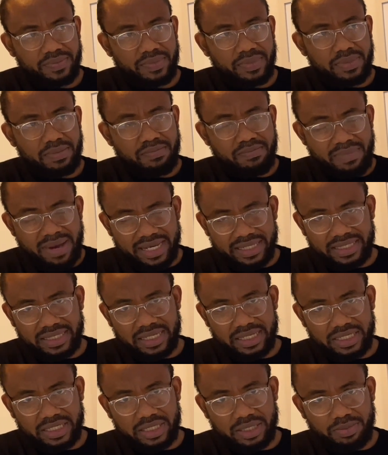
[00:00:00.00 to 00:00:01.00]

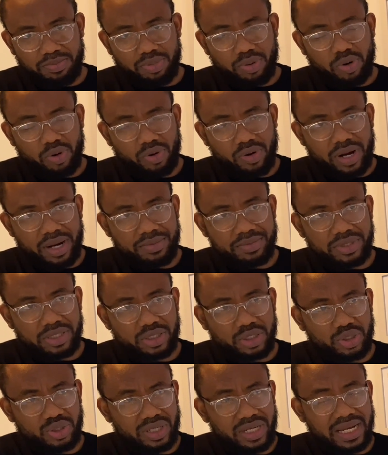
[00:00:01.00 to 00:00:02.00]
master's programs
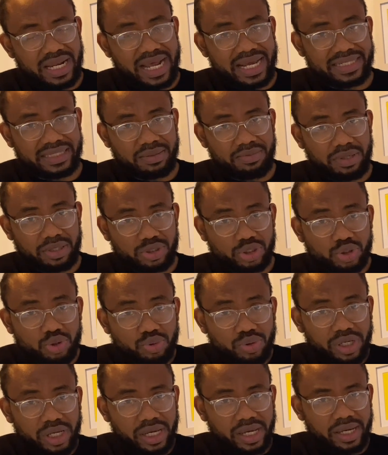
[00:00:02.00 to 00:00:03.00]
usually last about 2
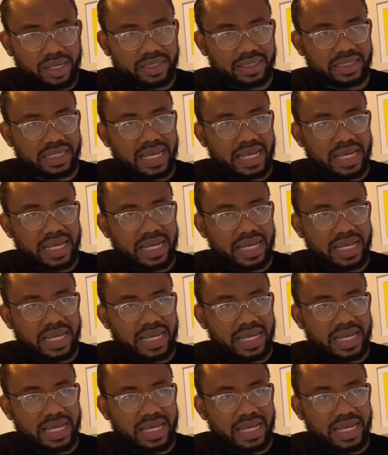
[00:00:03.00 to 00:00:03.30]
years,